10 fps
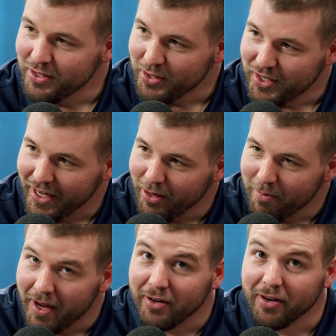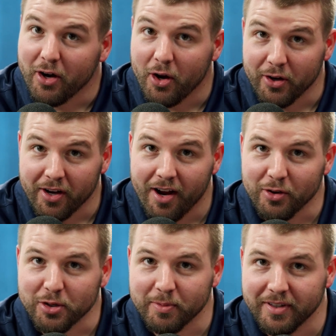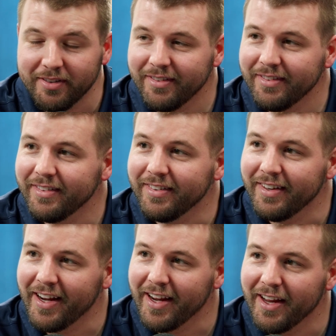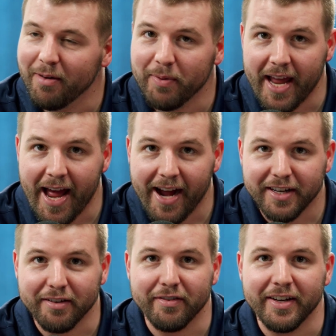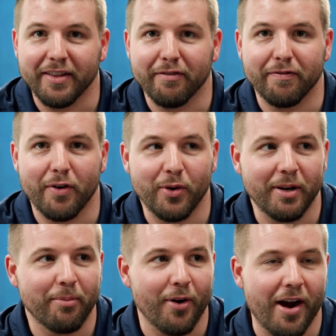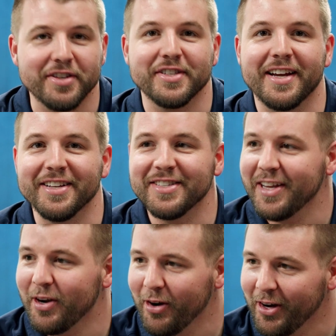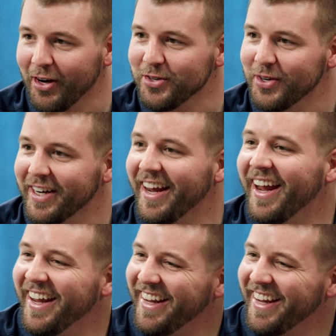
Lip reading: This is your second reminder to call your congressman and be active in the voting process in our country.